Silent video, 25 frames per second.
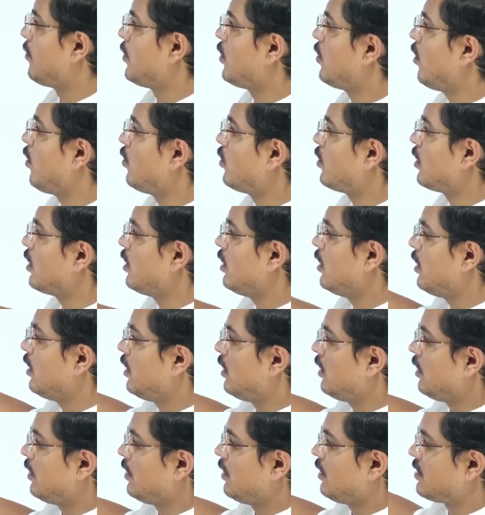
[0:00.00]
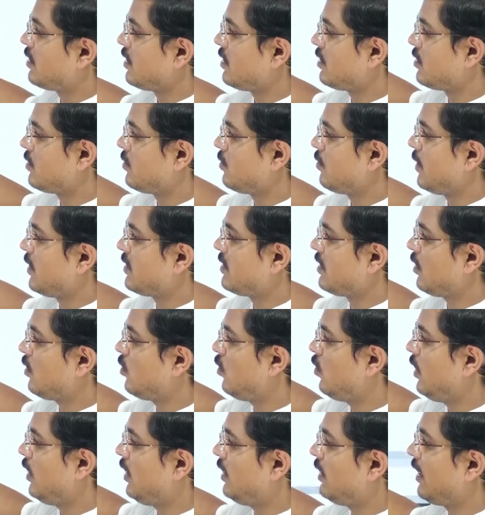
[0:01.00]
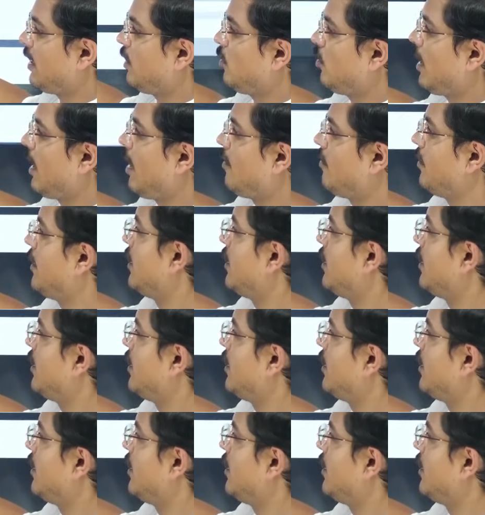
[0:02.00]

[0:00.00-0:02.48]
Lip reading: you out. This is basic coding, then you have